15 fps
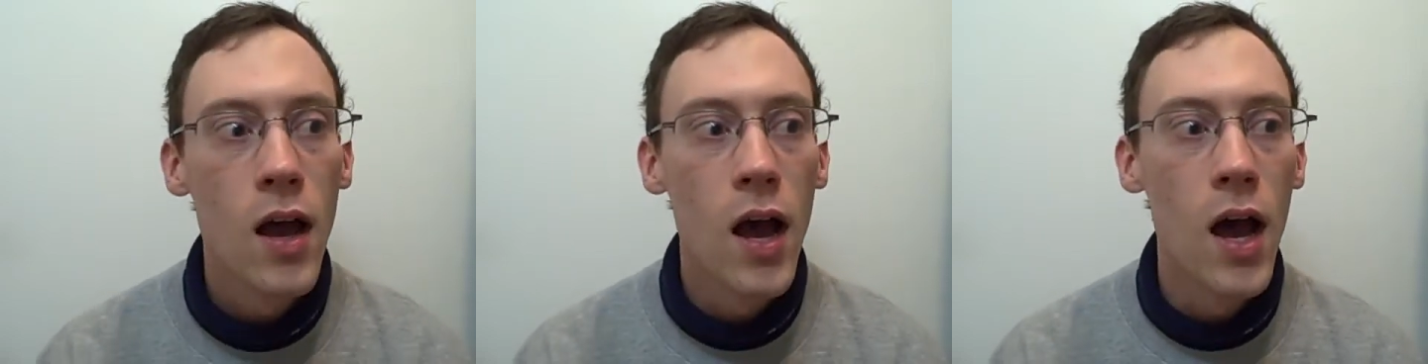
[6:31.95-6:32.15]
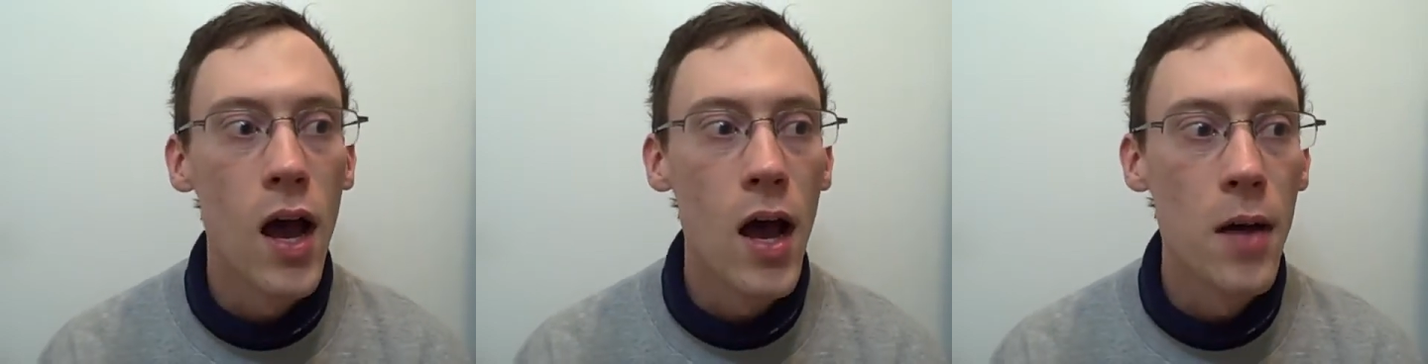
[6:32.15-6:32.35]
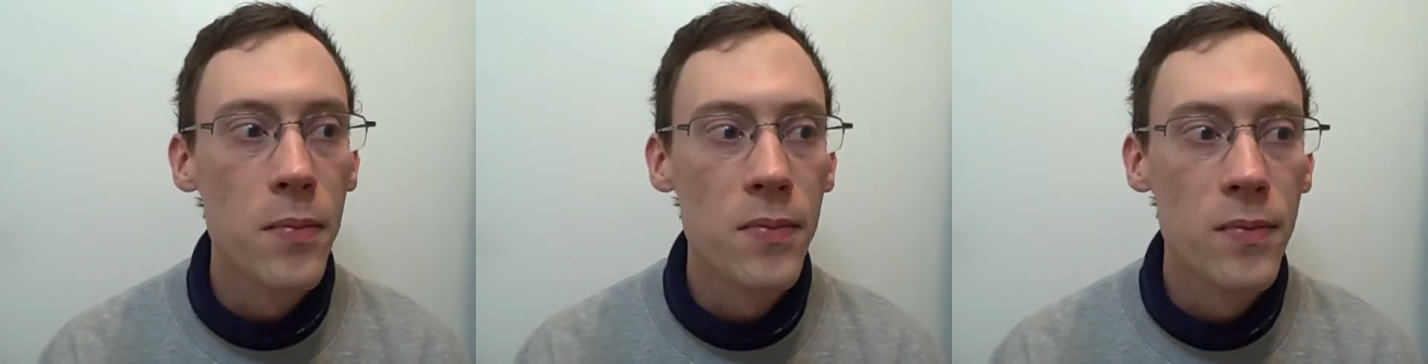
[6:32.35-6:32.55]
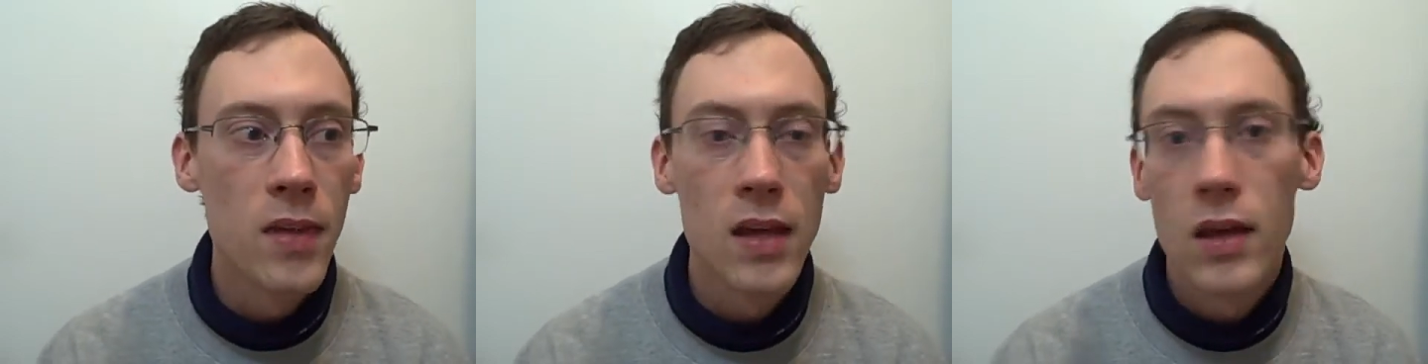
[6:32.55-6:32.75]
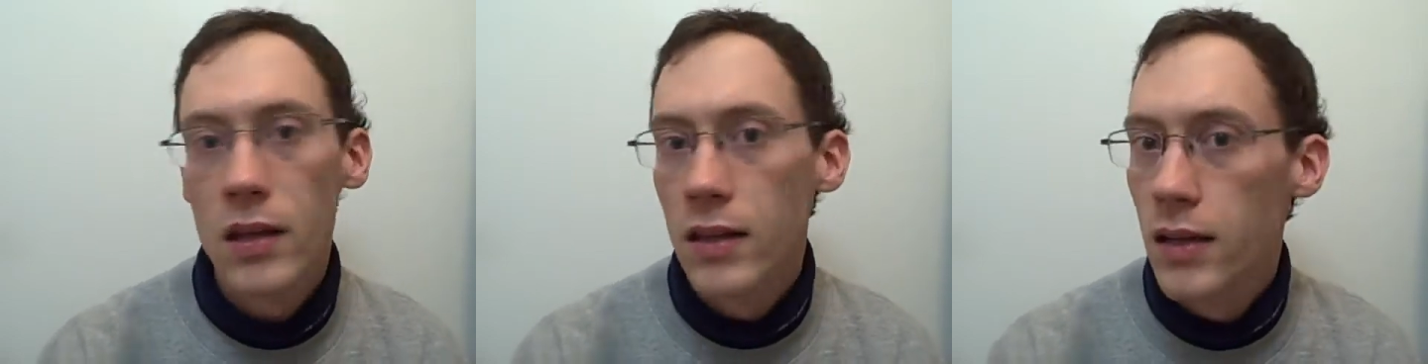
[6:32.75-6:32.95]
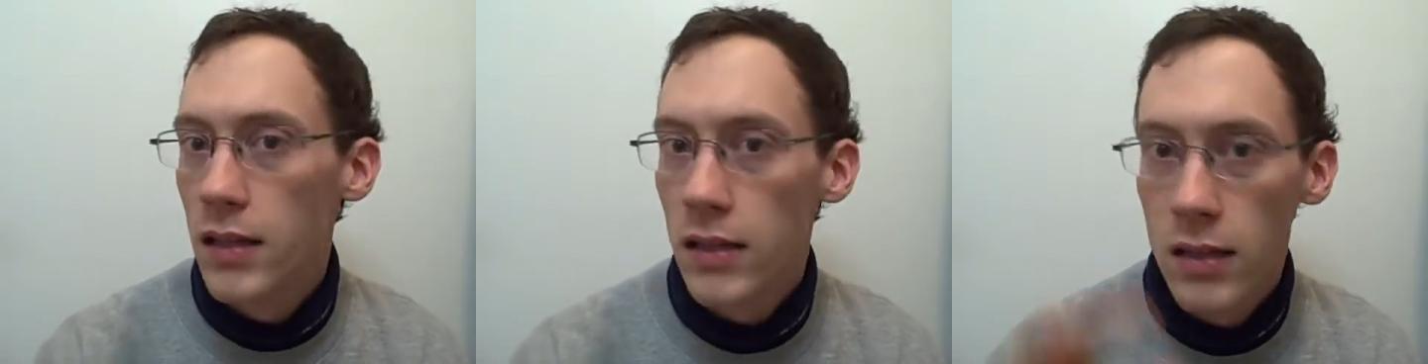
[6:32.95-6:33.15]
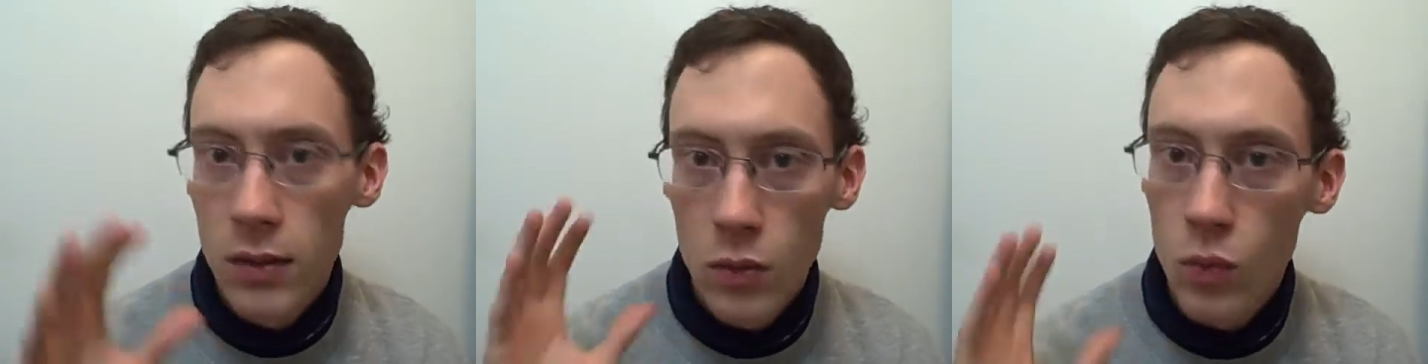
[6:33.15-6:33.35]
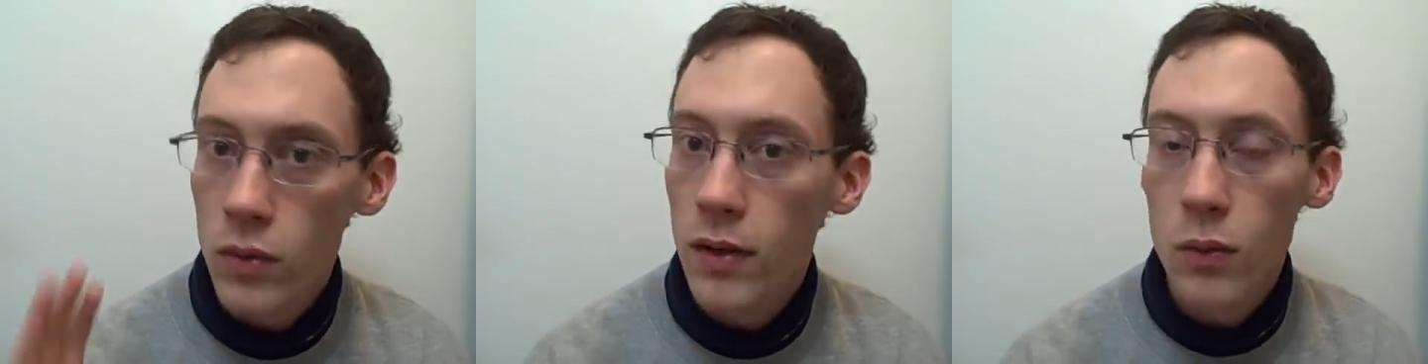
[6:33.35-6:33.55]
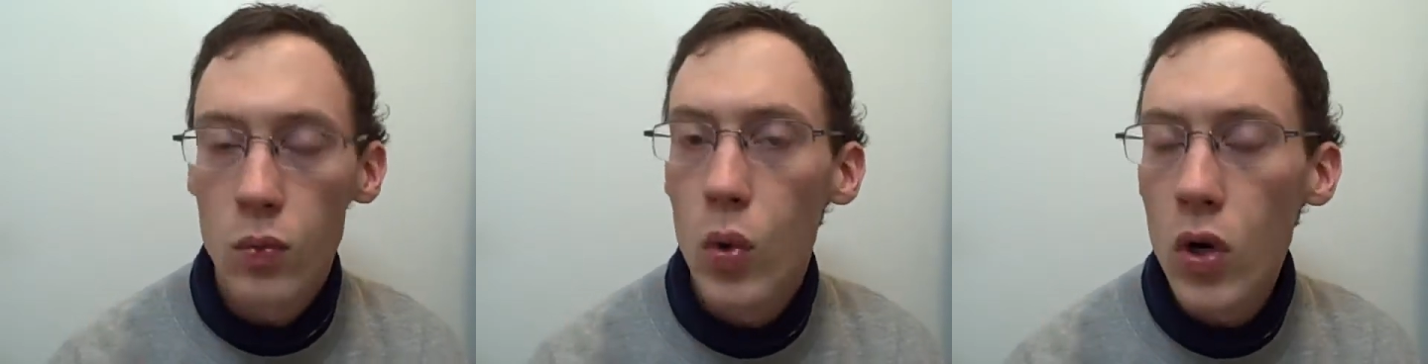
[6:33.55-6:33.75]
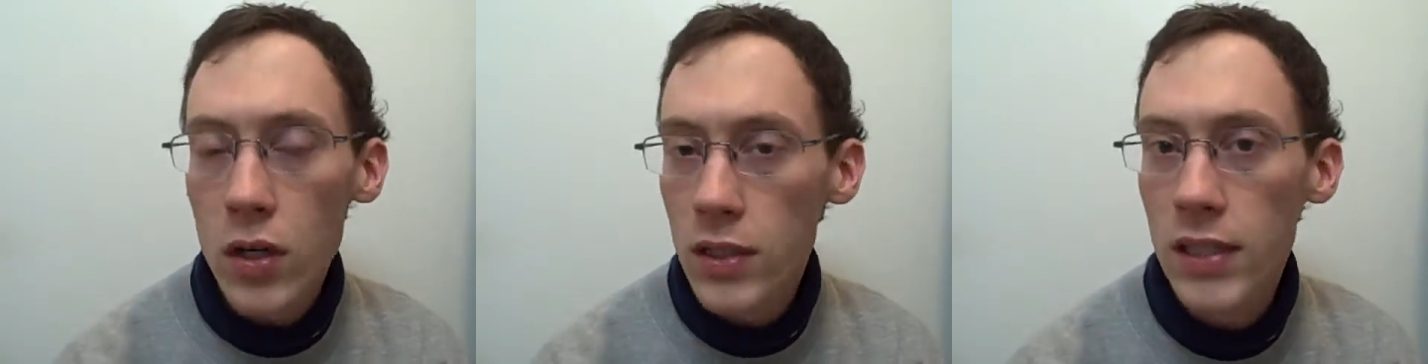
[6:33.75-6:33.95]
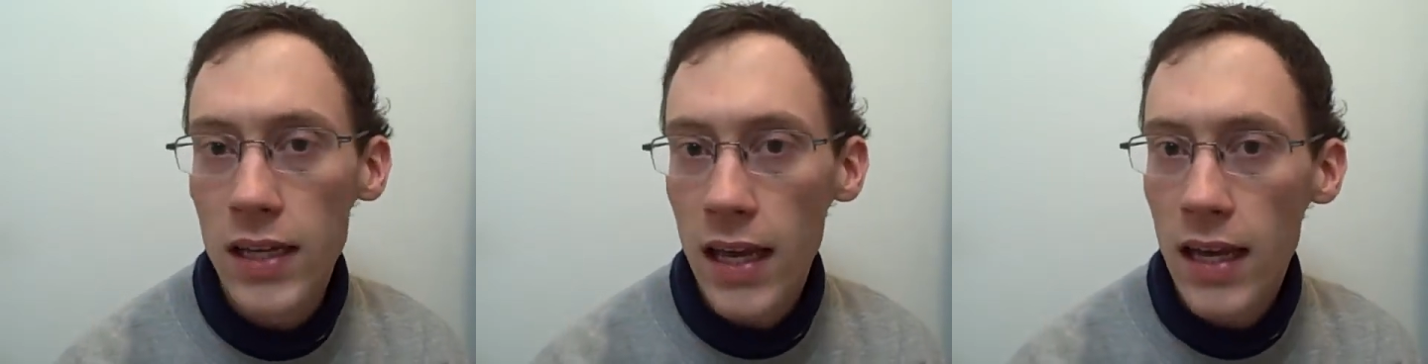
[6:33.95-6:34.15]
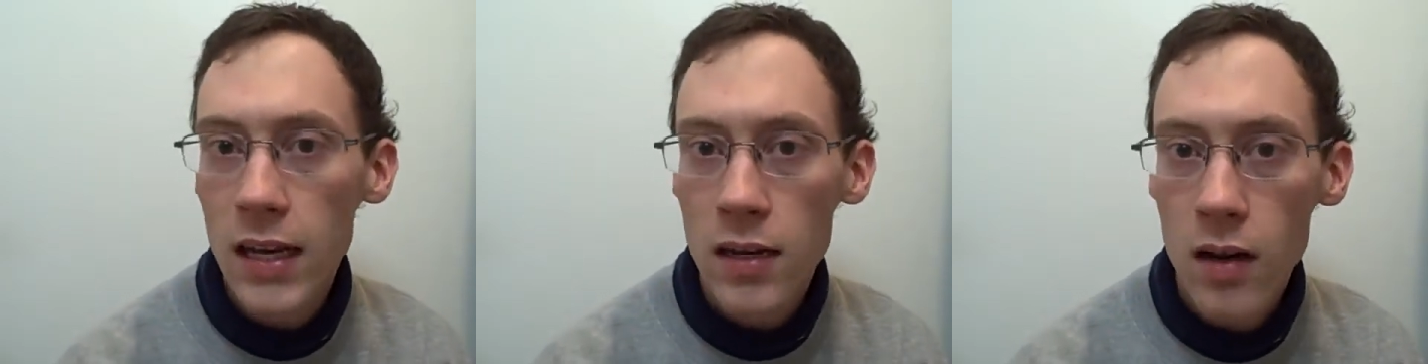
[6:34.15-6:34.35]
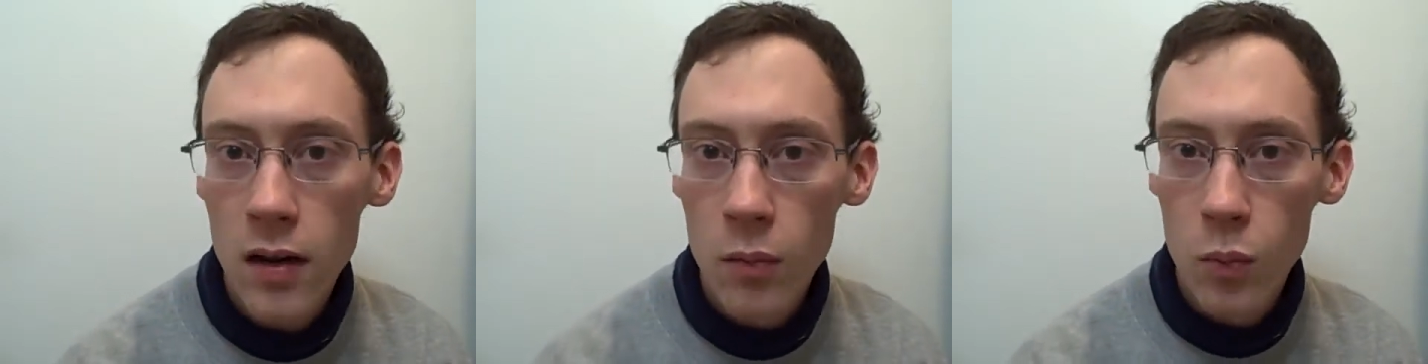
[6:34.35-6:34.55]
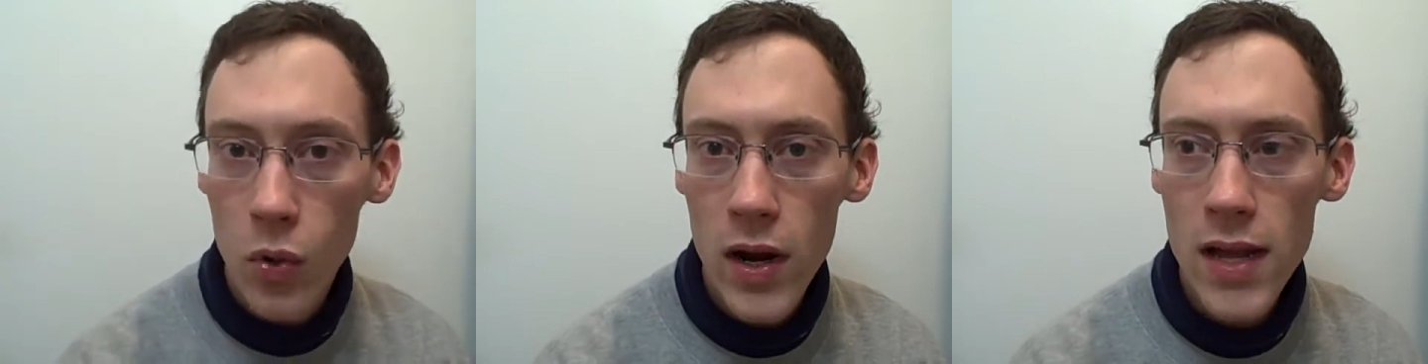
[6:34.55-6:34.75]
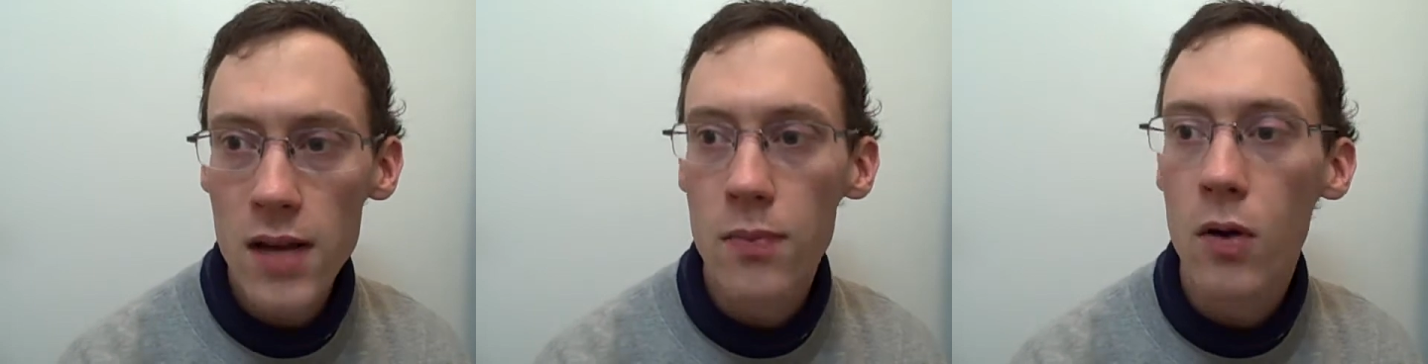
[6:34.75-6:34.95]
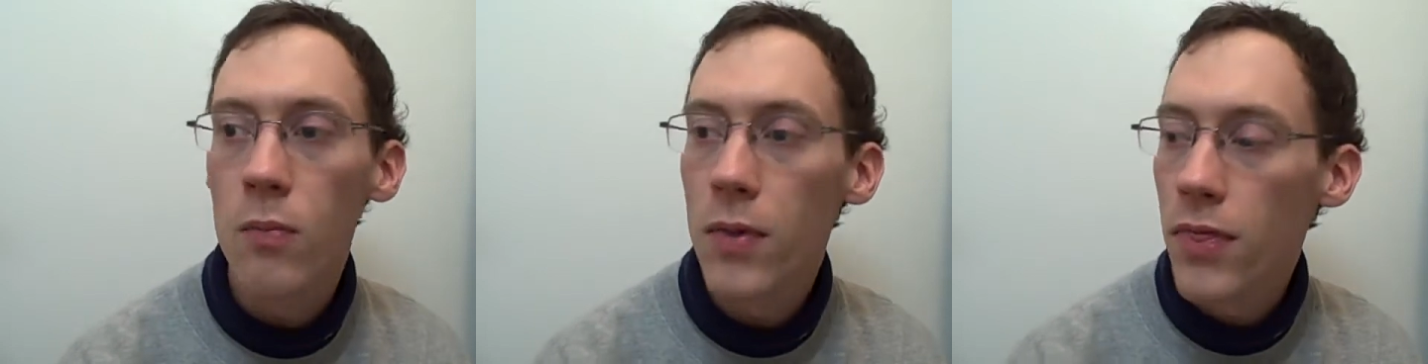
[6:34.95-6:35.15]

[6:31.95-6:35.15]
It worked again in Unbreakable,